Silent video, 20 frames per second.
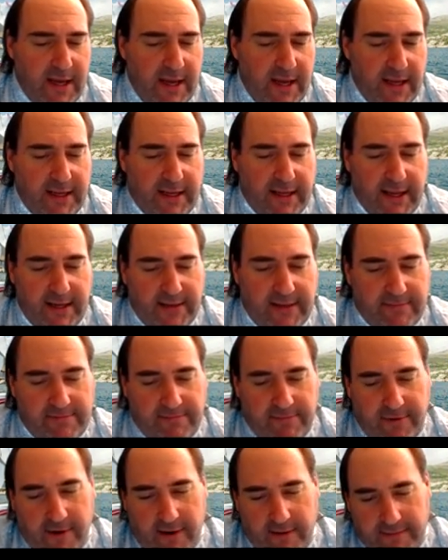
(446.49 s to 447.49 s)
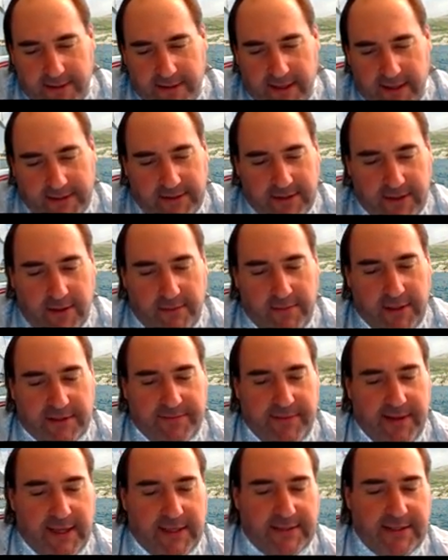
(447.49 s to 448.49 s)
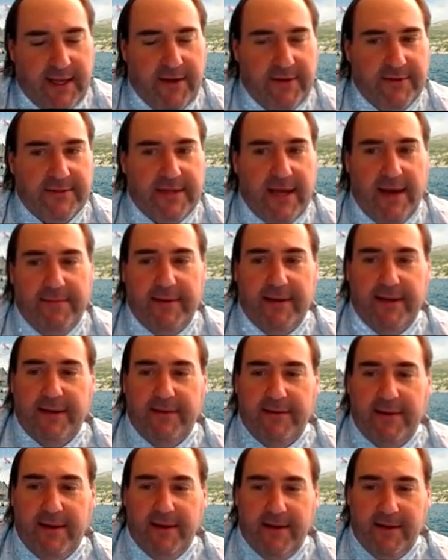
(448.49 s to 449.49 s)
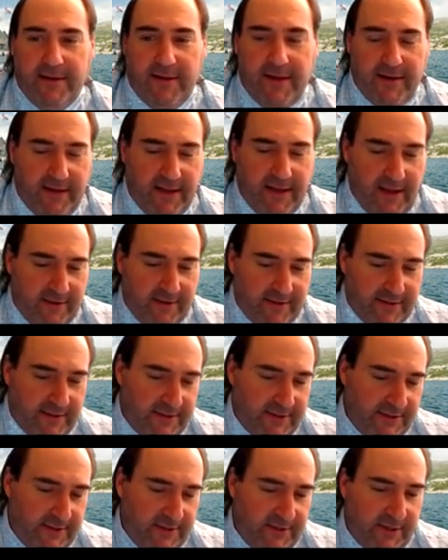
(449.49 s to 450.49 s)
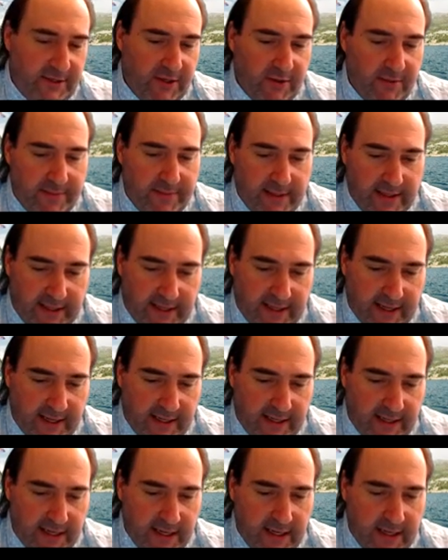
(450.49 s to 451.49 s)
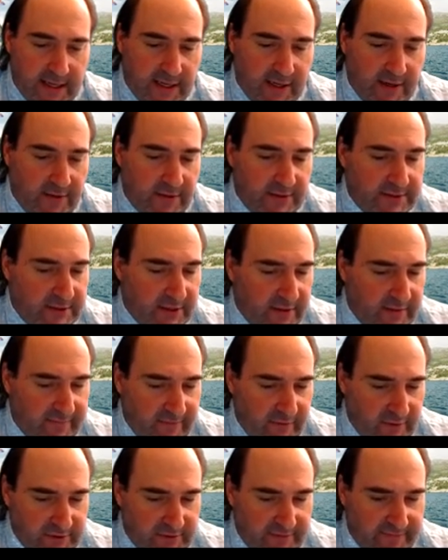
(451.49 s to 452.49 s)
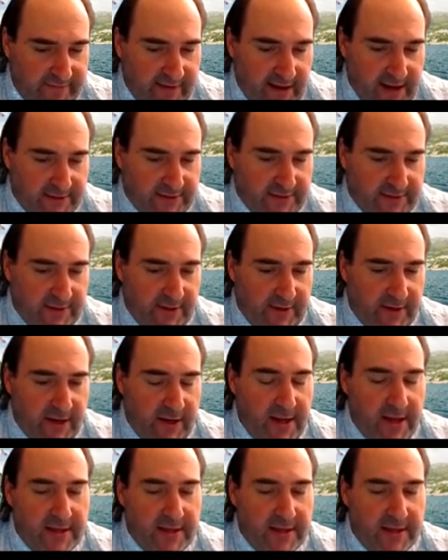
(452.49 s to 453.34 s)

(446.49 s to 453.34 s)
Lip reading: Again, probably not so much pascals happening in a lot of calculations you do, but again, here is the conversion factor.